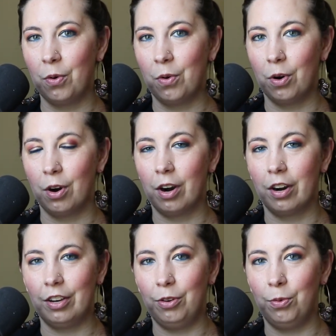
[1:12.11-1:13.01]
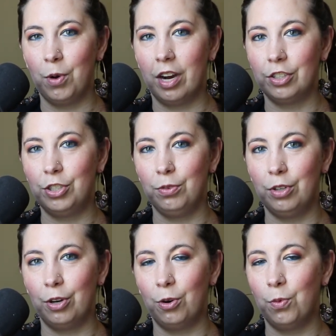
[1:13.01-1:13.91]
or you want to
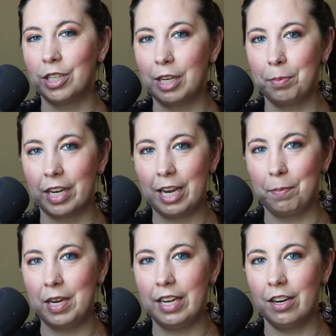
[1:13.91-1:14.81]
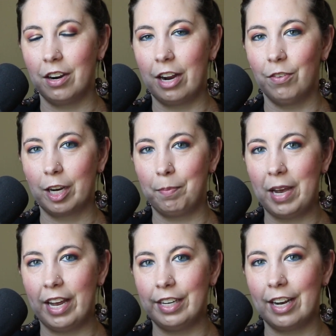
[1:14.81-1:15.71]
know what type of camping gear I recommend,